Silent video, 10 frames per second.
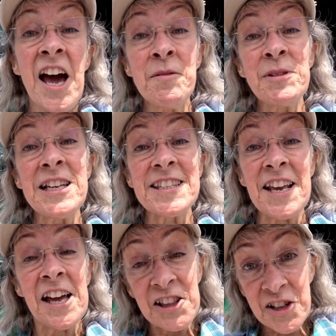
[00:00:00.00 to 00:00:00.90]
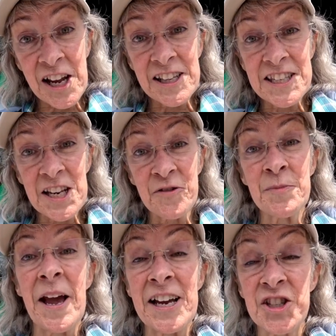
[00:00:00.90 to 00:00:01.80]
I'm Lisa. Look at Lisa
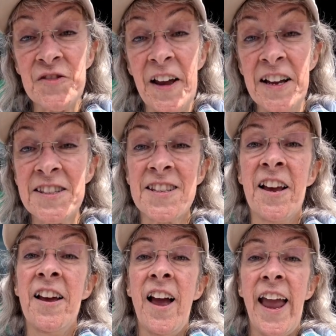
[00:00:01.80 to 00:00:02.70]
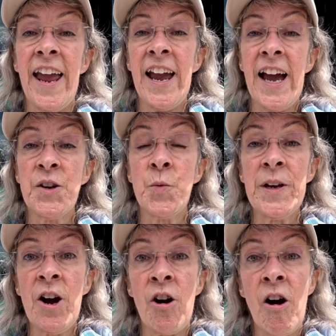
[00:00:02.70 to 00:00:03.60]
from Cache Advance, and
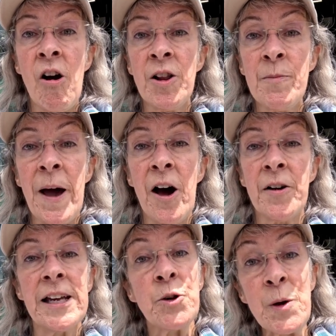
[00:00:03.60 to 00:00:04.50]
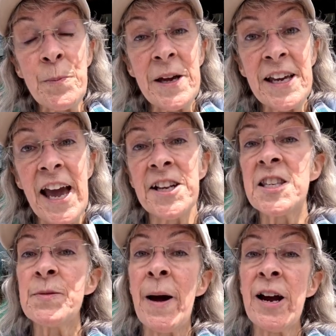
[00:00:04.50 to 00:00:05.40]
we are all about equipping
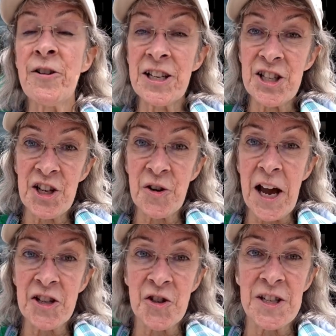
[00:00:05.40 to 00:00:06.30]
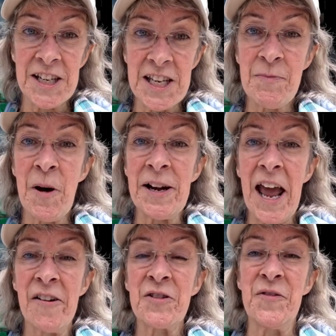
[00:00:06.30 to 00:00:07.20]
and inspiring geocachers to keep on
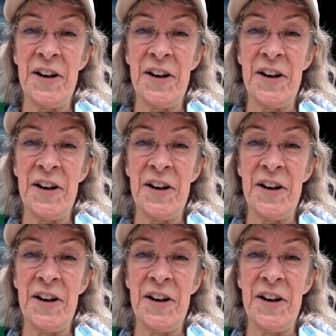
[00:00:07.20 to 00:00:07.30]
having